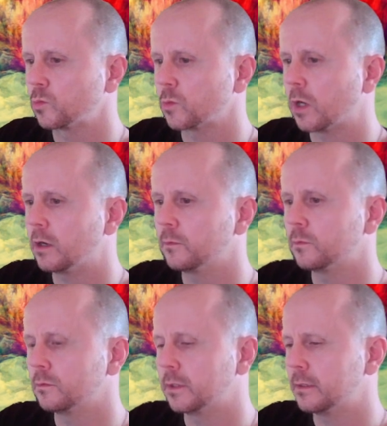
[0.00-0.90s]

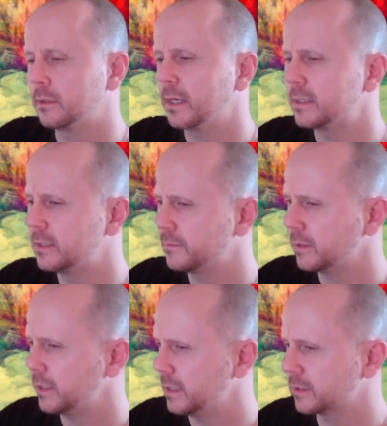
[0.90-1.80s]
well, and that
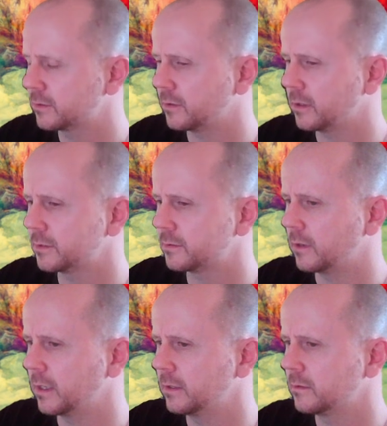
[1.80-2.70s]
definitely is cross,
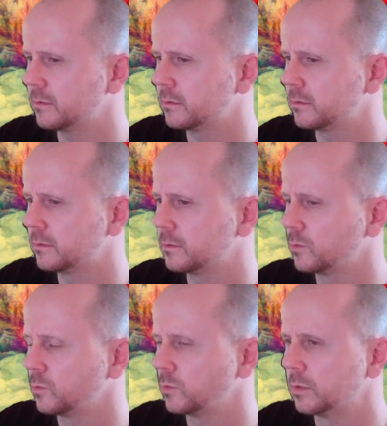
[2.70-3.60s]
right?
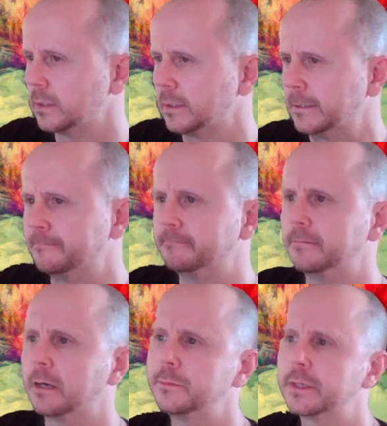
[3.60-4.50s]
I'm
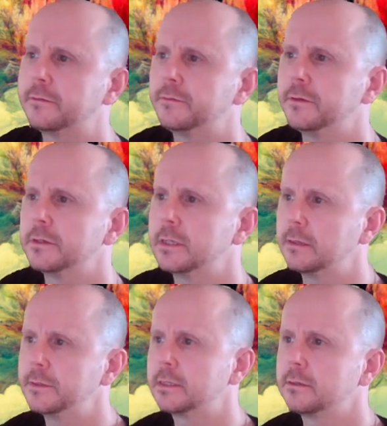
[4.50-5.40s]
a bit confused here. Let
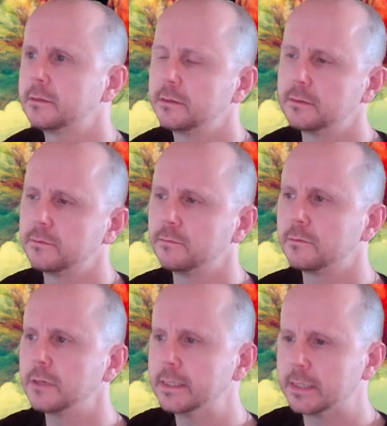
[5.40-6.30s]
me just
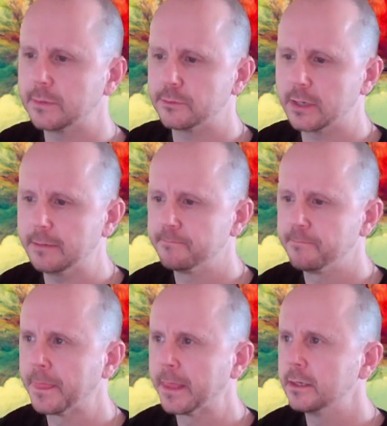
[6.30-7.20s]
reset my brain.
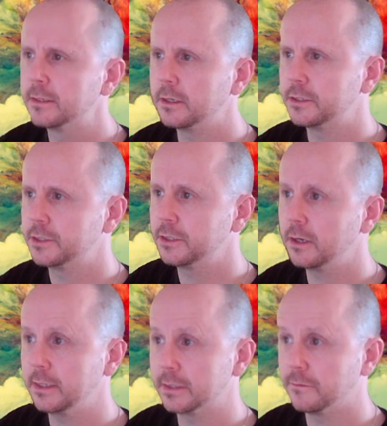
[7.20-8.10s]
So
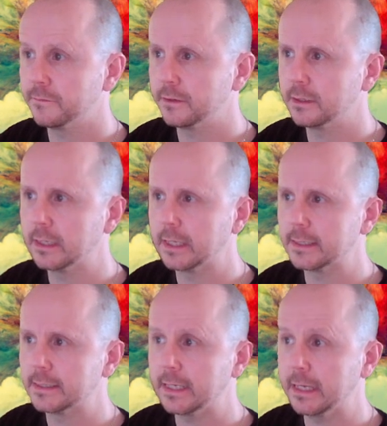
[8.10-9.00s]
shirt is often the letter
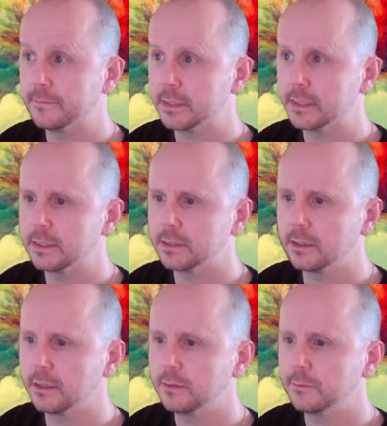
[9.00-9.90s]
T for
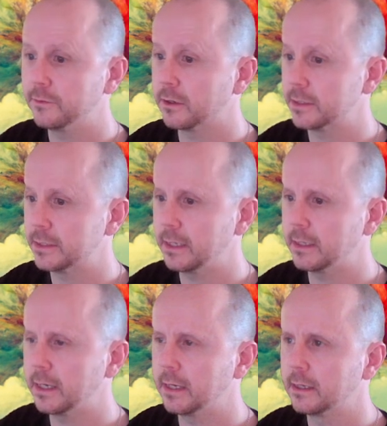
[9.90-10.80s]
t-shirt. We've got a T
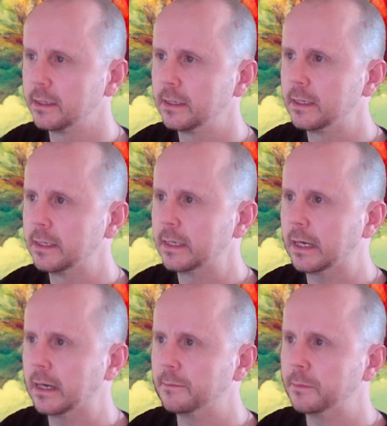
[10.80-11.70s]
there,
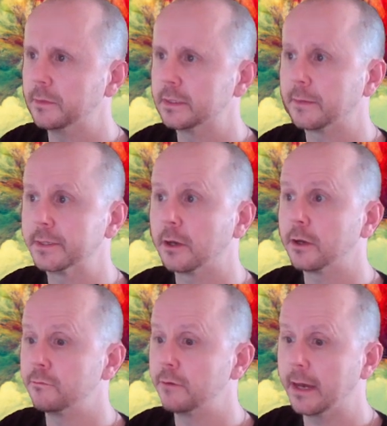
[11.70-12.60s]
and something's
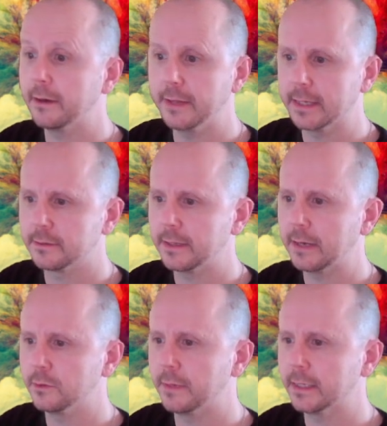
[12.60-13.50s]
going around that, so that
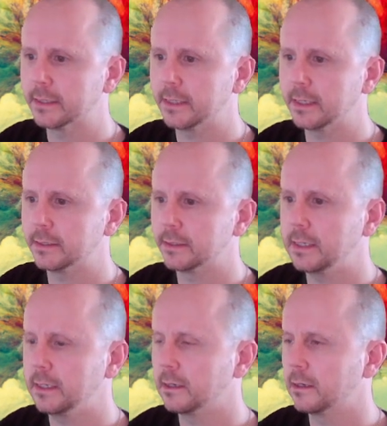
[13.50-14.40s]
would make sense
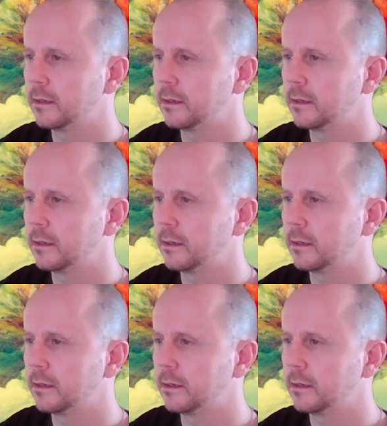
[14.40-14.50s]
here.